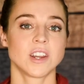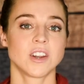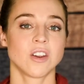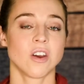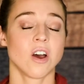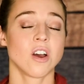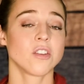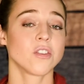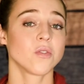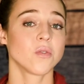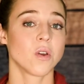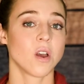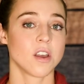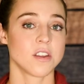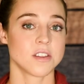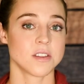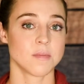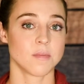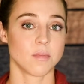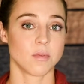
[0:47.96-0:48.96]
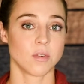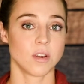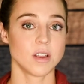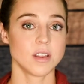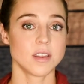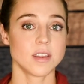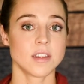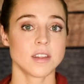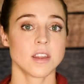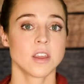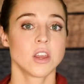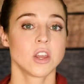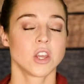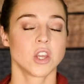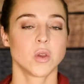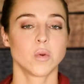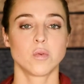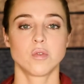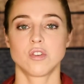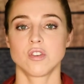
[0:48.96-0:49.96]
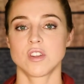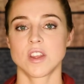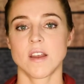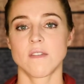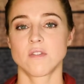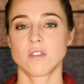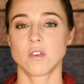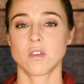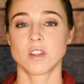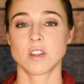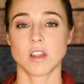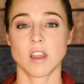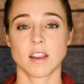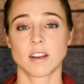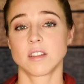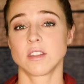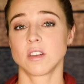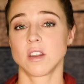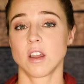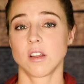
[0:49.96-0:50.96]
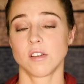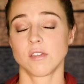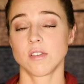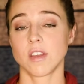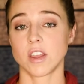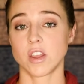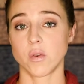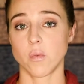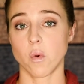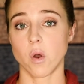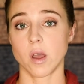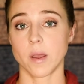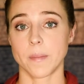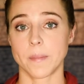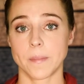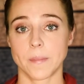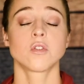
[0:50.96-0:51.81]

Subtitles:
cannot do custom prints. You would just have to select the color that you want.